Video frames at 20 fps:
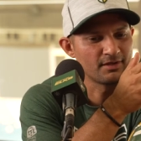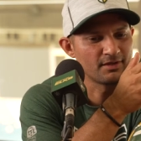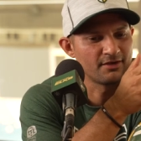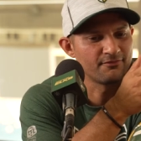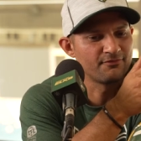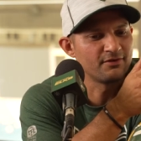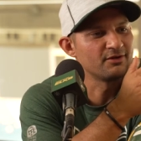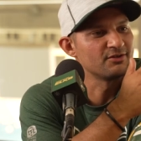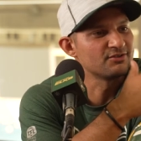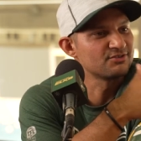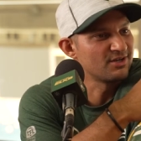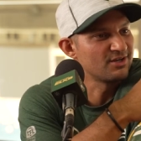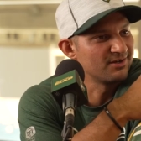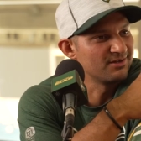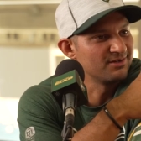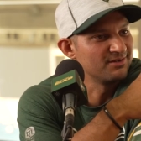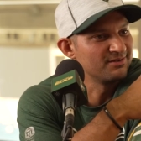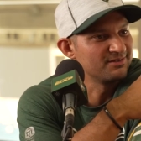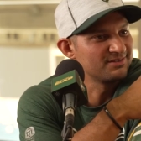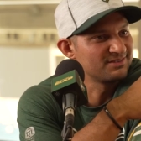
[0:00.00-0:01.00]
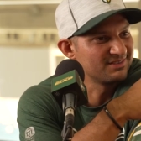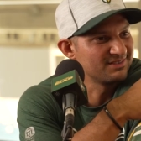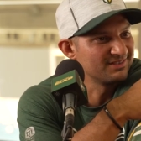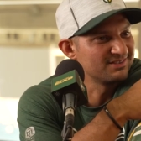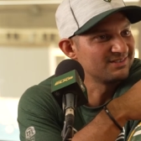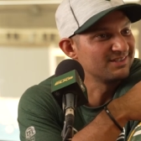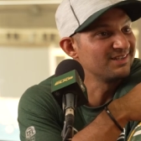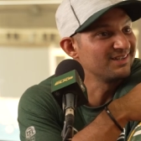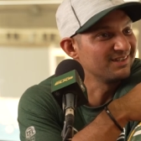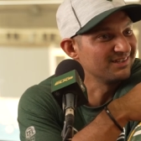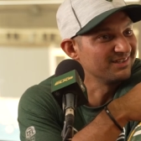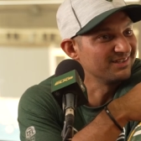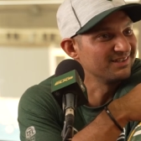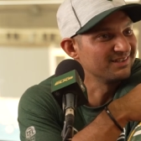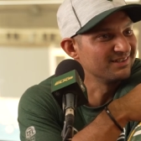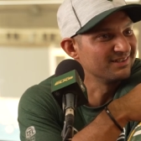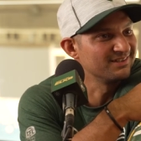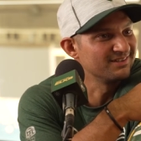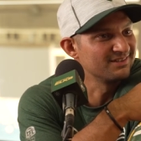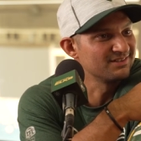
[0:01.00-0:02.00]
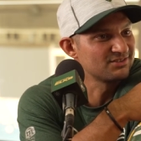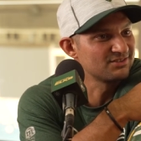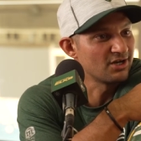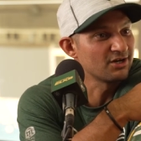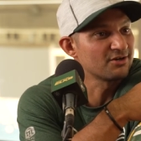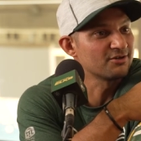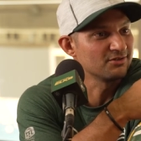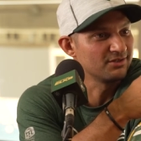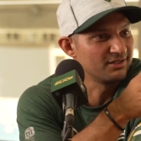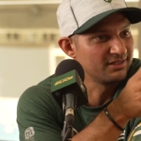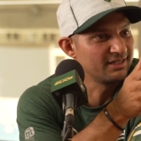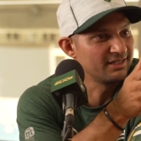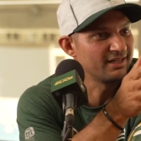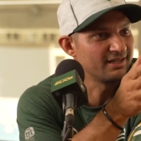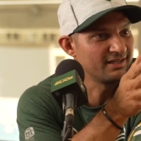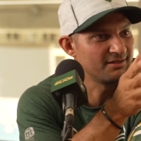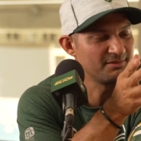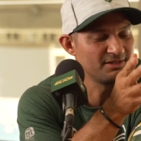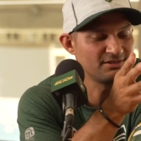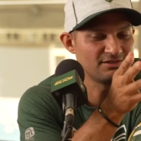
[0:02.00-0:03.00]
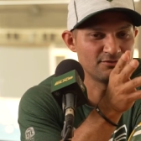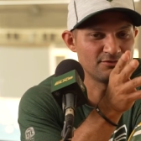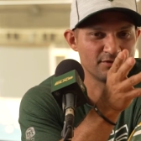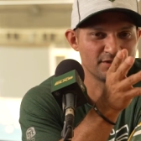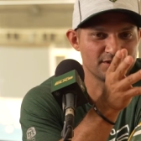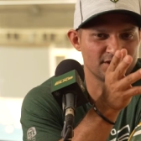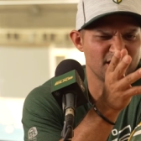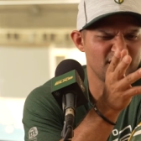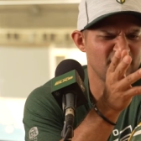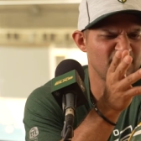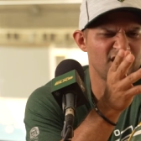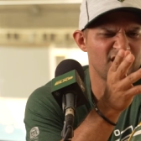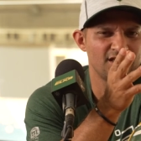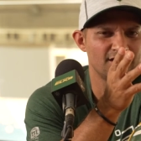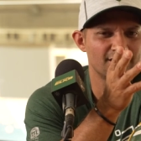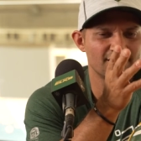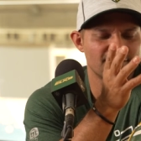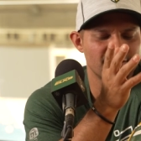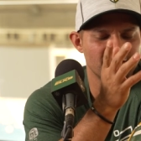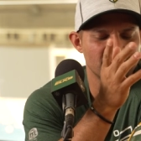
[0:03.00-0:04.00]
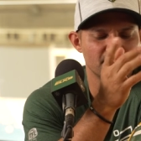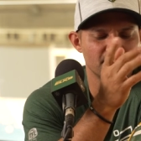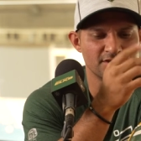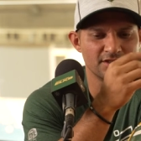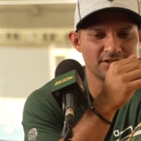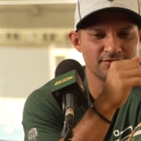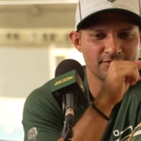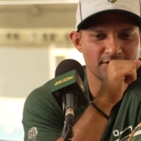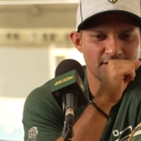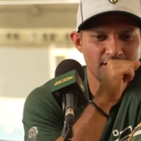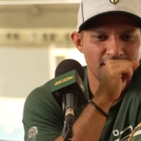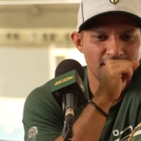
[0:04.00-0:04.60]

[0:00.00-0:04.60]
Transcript: I found a city league, the soccer league that Edmonton runs, the EDSA, I believe.